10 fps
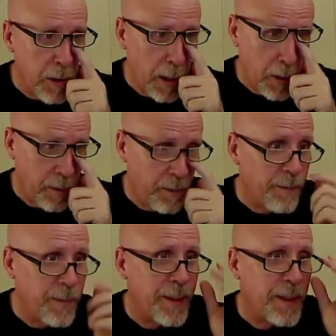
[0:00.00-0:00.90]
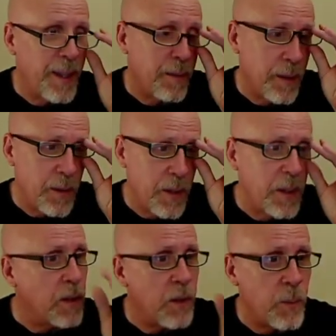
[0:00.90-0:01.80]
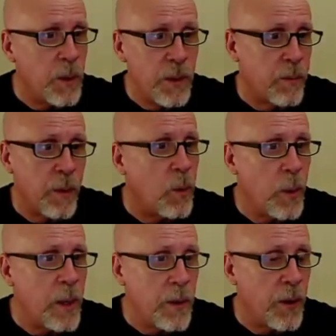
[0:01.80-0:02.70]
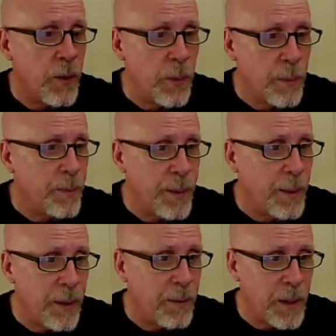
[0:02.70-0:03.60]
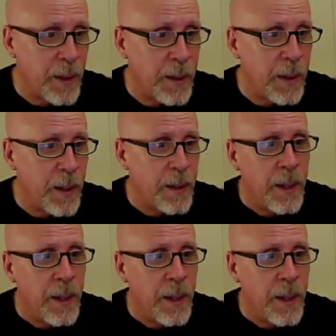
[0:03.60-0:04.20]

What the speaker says: Actually, it's kind of interesting to note, we just throw away the Q. We don't even need that.